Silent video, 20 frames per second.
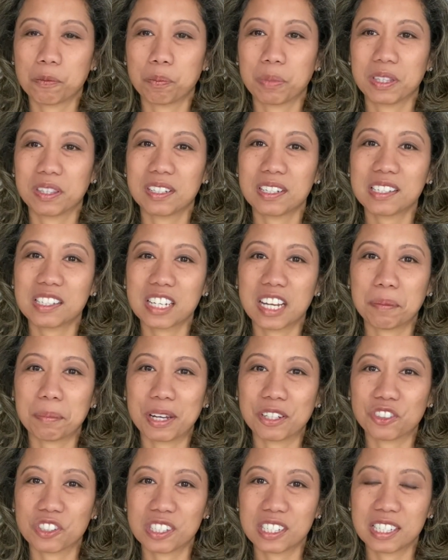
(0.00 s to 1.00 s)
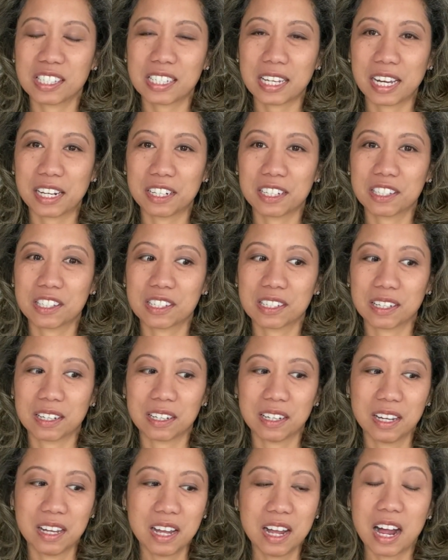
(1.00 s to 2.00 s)
But this time I just decided
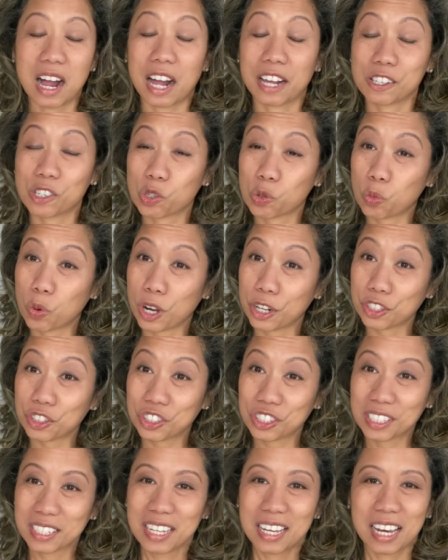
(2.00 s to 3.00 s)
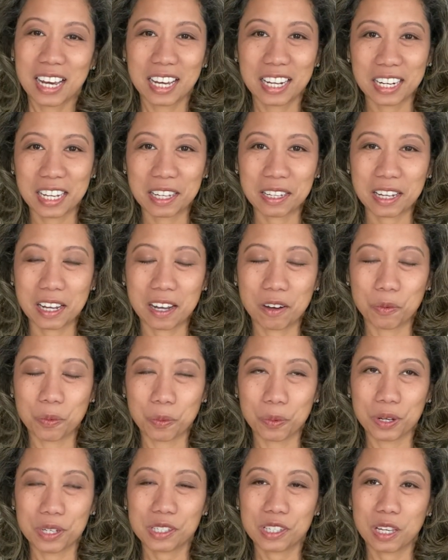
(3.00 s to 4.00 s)
I swatched and I
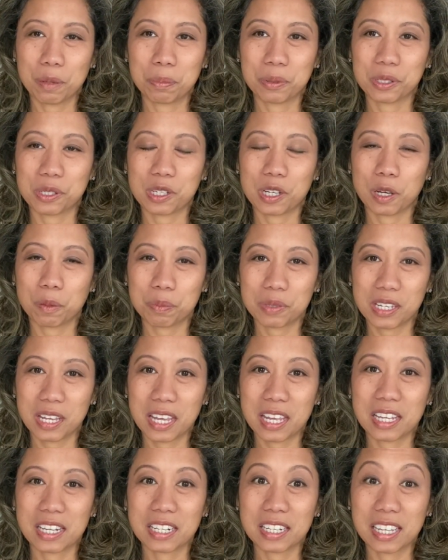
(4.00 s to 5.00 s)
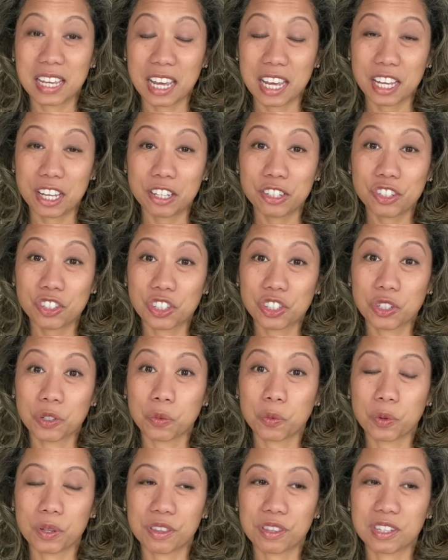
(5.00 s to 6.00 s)
was able to obtain gauge
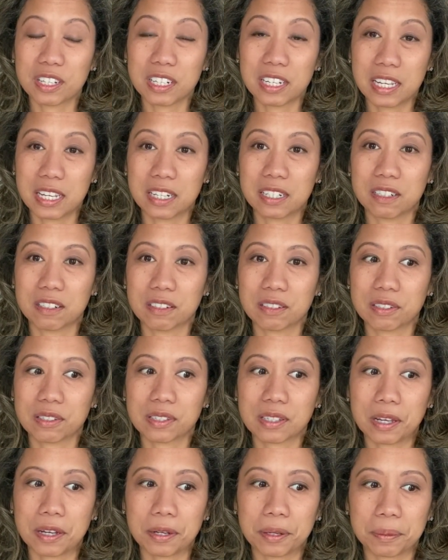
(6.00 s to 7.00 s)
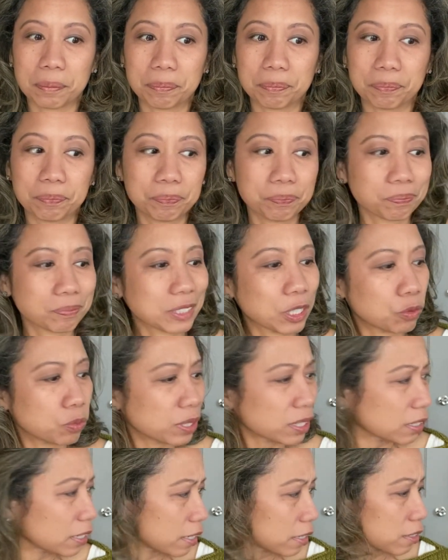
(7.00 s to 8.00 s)
with the needles.
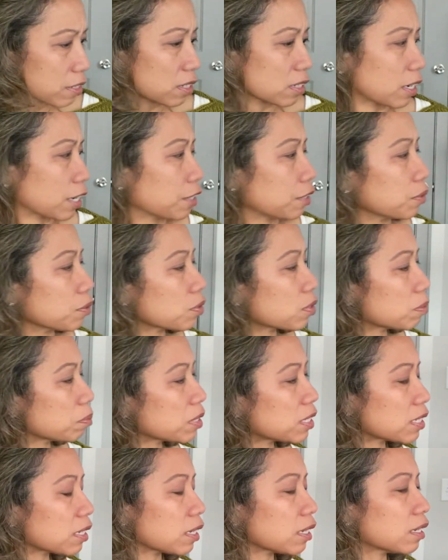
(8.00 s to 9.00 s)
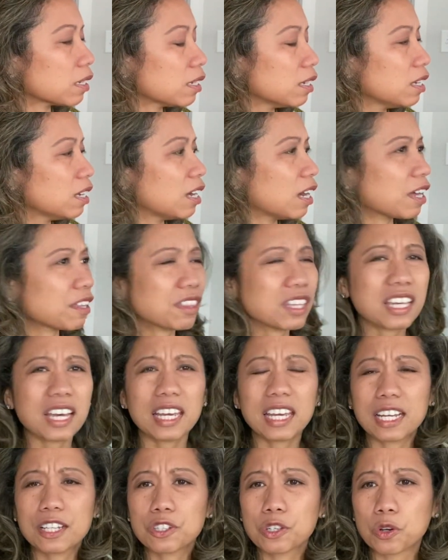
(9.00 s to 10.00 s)
What needles did I use? Let me see. I think I
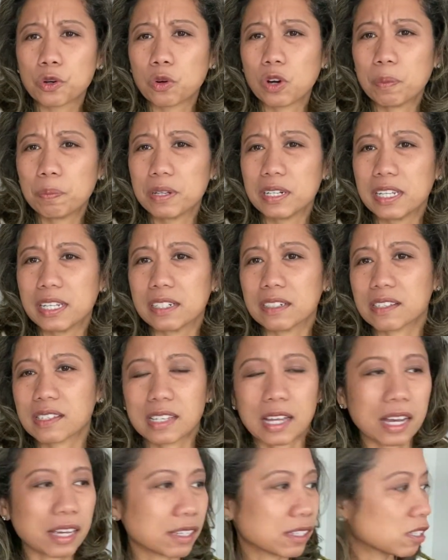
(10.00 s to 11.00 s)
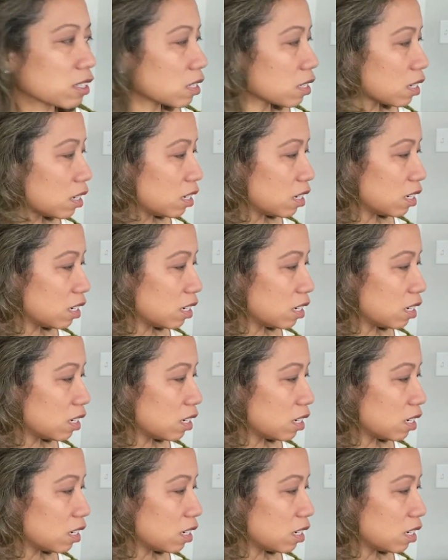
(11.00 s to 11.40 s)
had to go up a needle size.